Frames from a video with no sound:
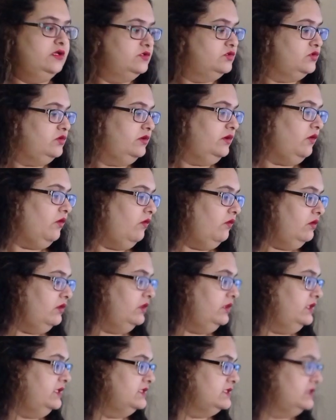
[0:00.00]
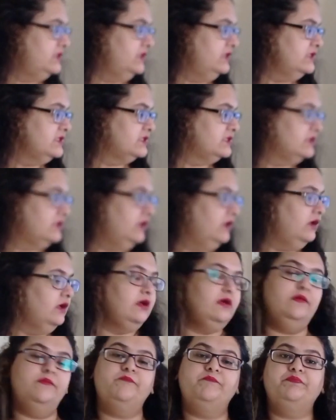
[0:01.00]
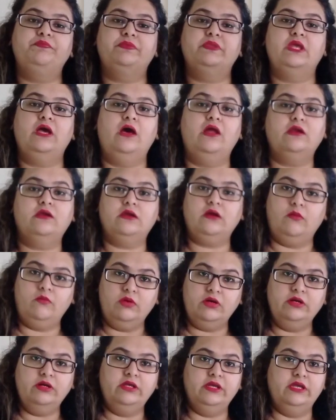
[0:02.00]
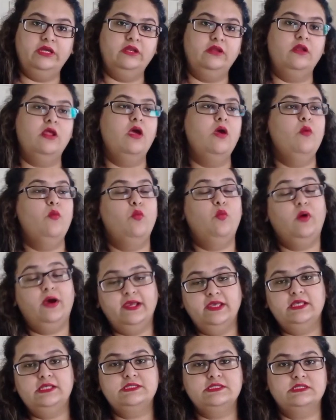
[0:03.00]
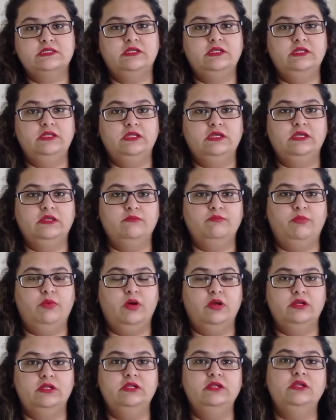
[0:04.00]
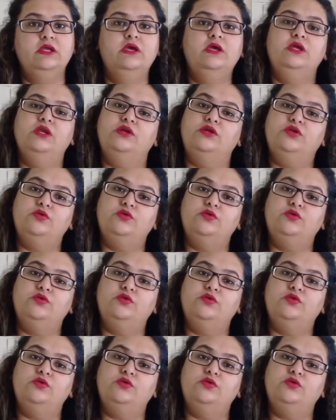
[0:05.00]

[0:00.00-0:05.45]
so all these things are covered in why is screening important: